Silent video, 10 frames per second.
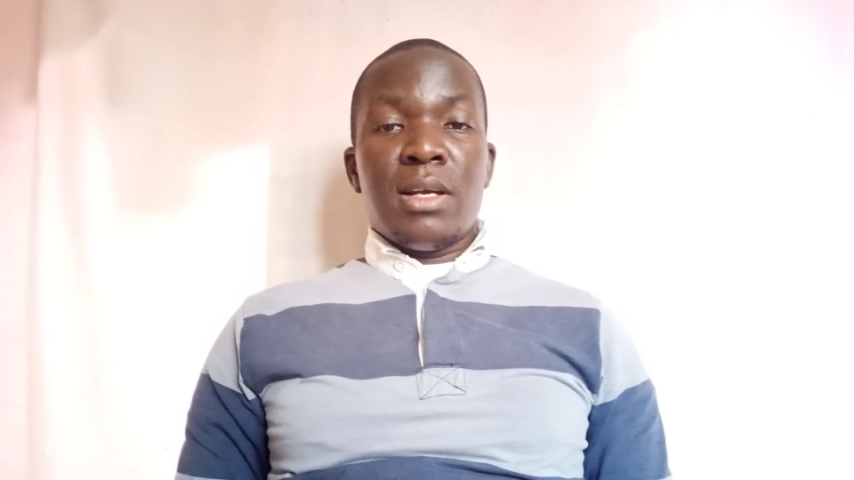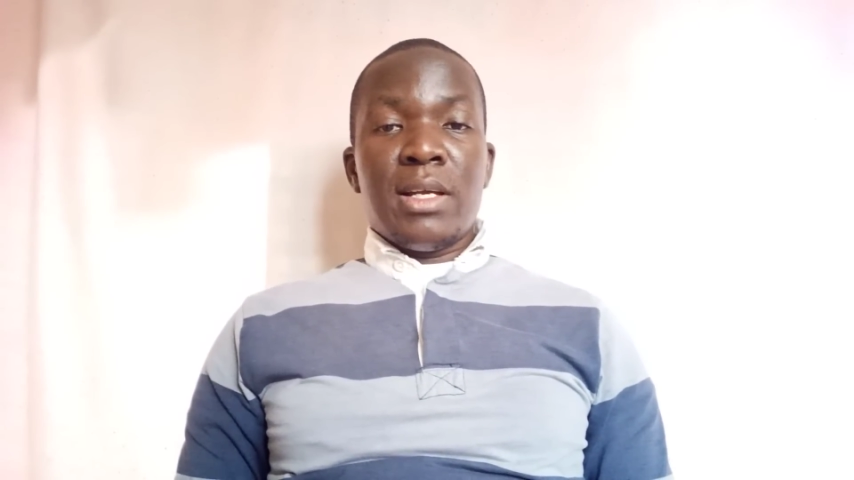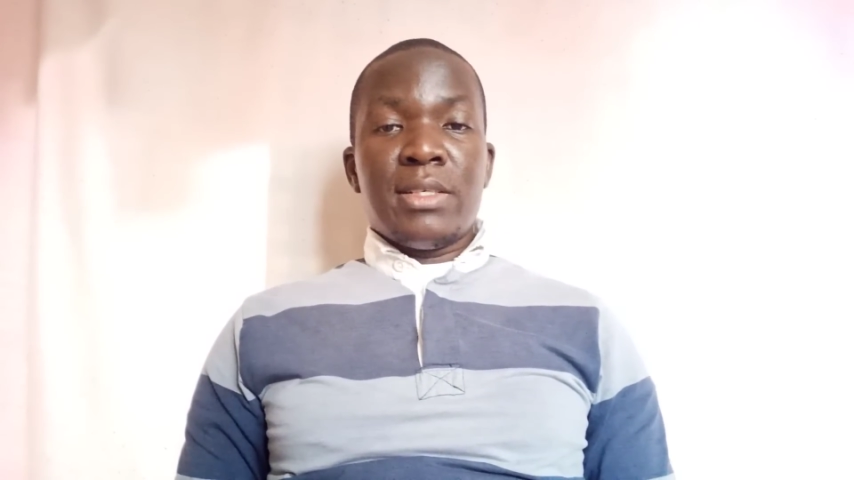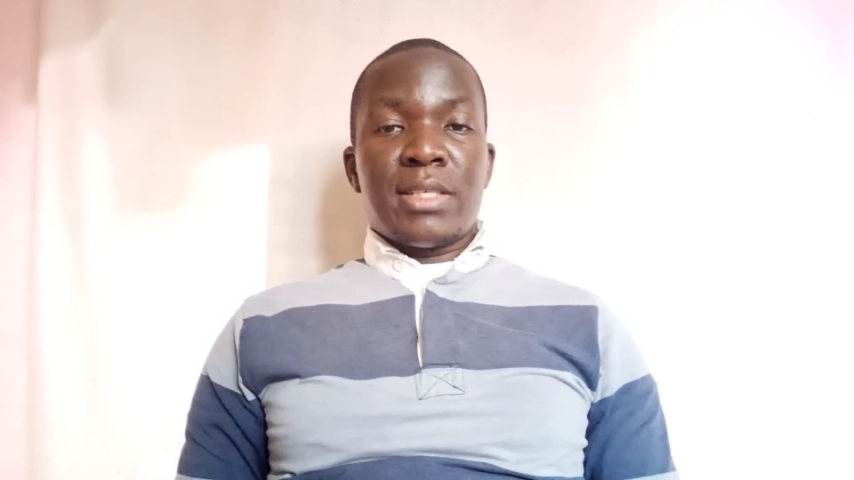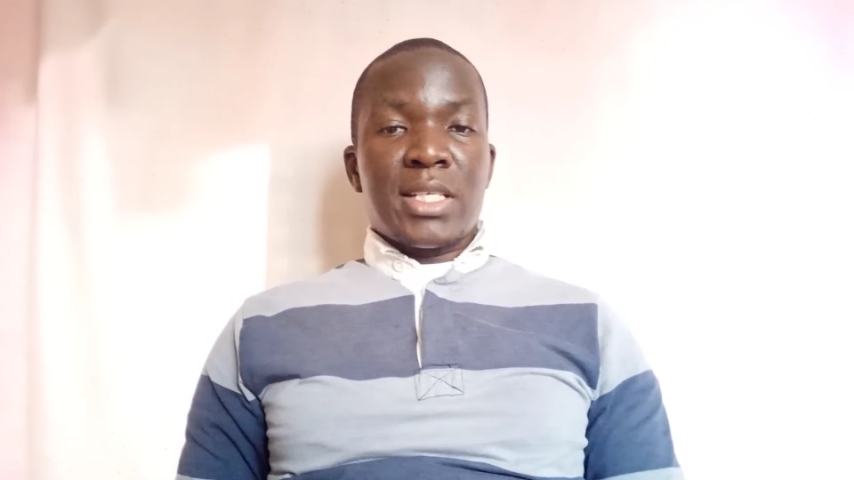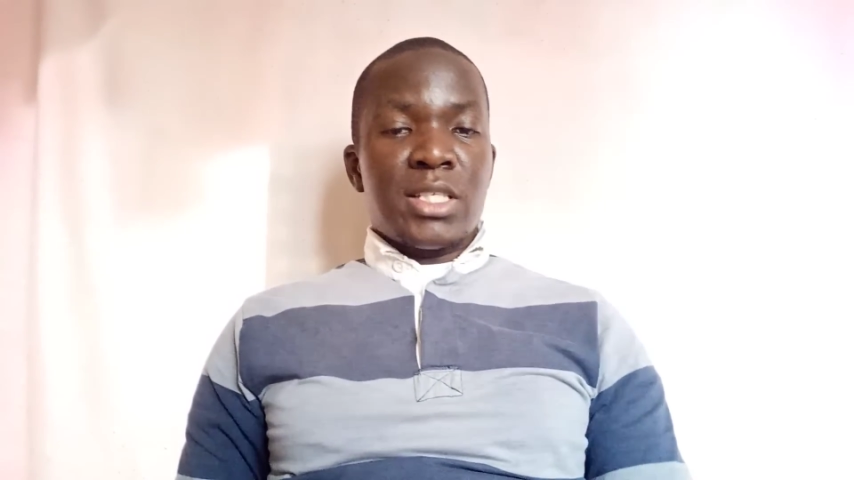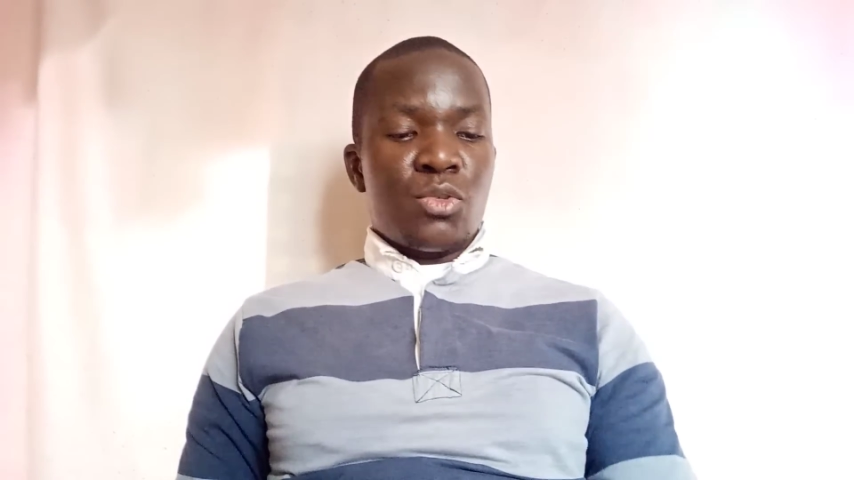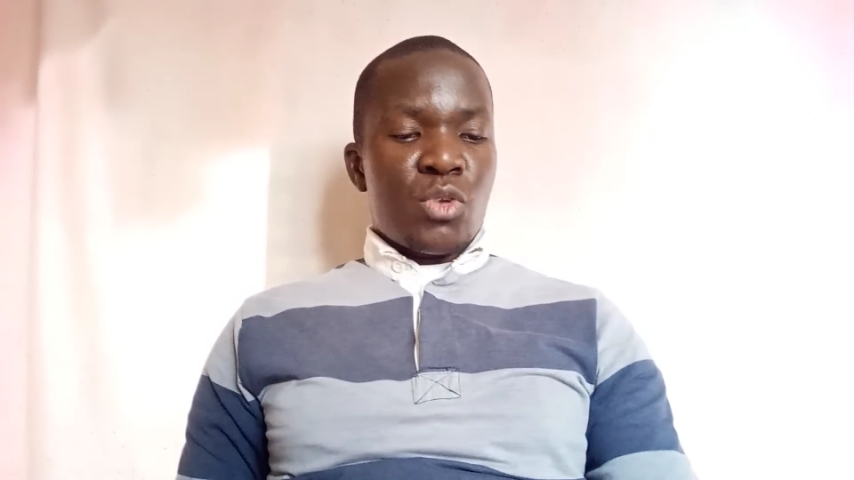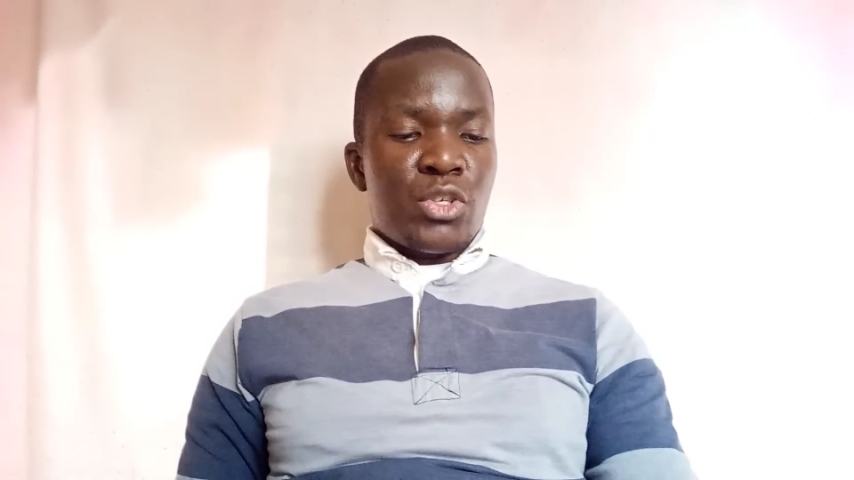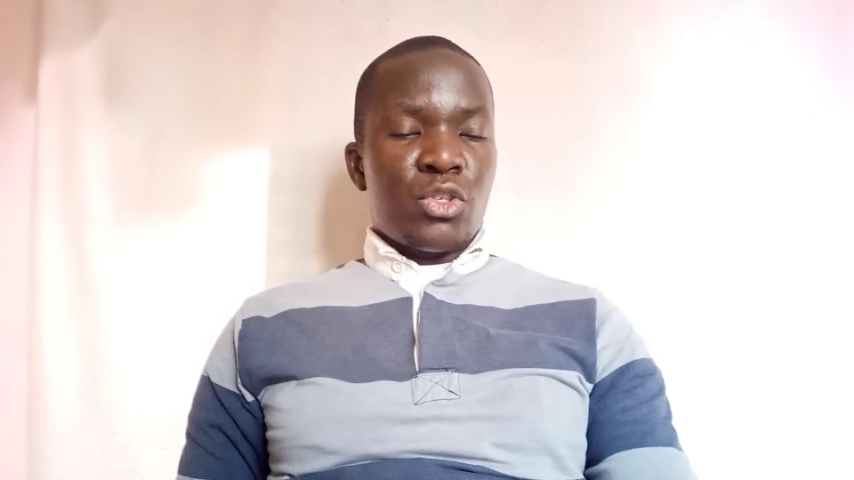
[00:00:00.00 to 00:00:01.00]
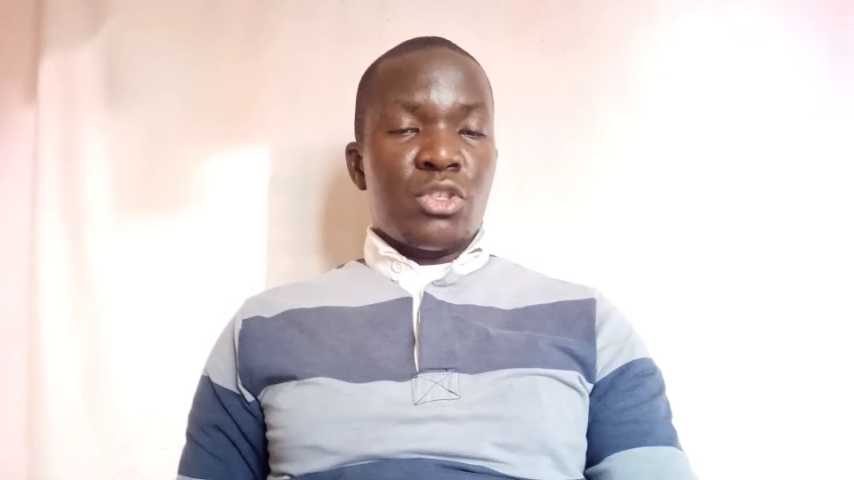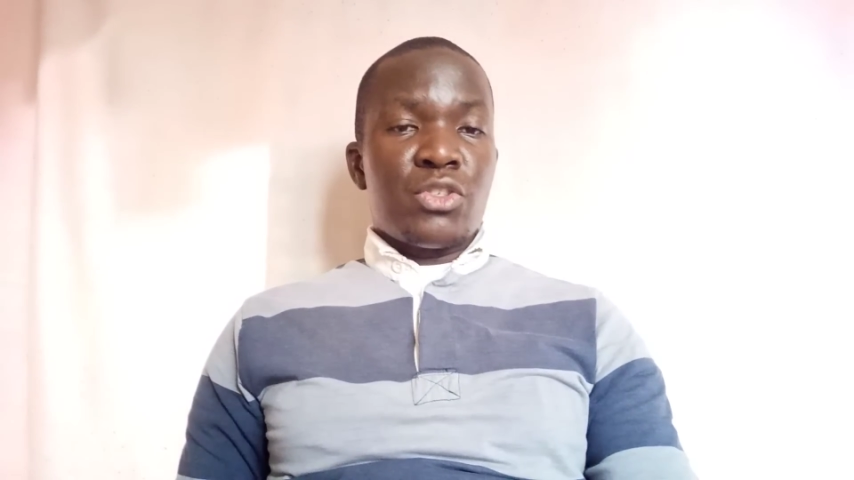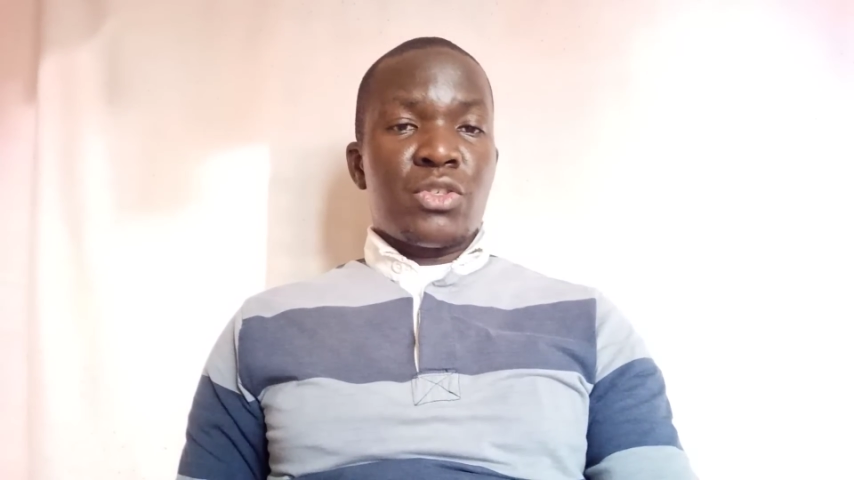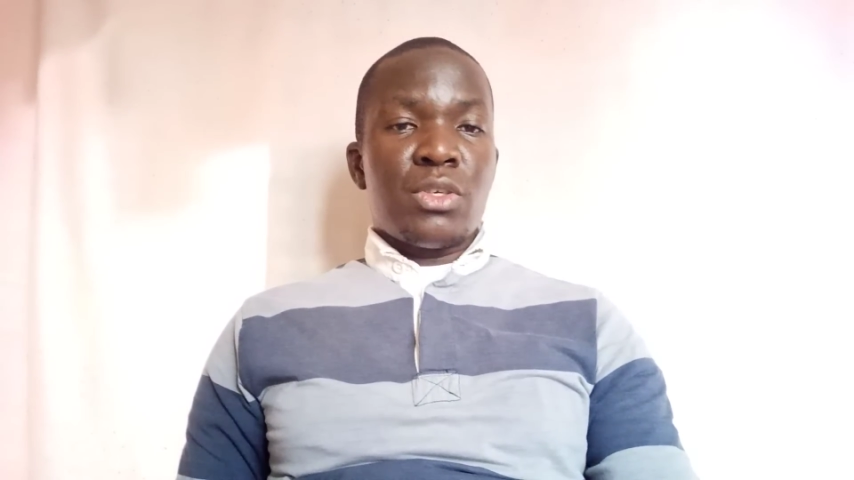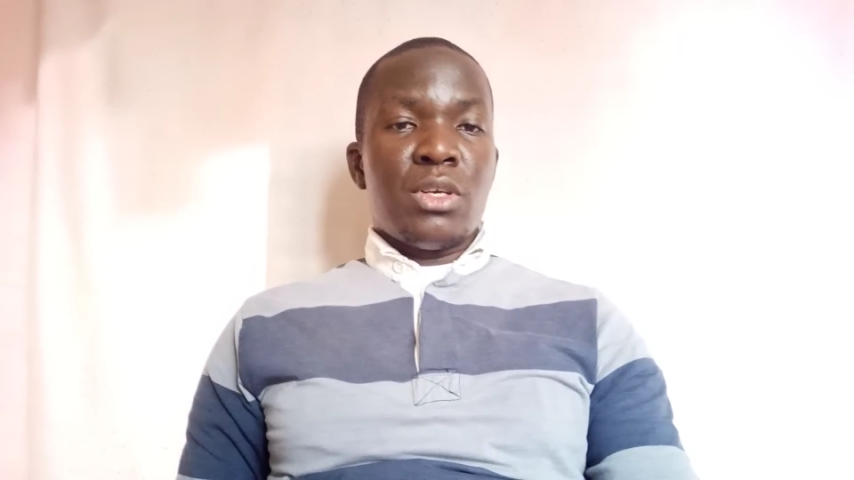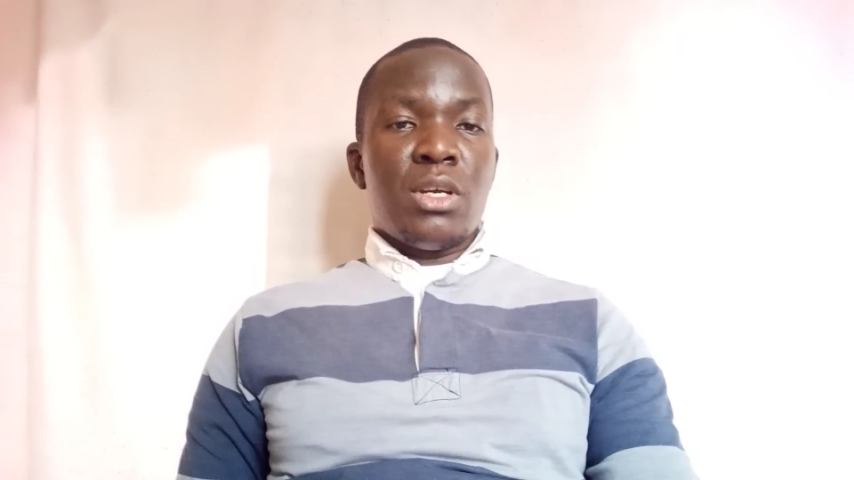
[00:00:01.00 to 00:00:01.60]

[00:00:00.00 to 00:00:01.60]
in such situations,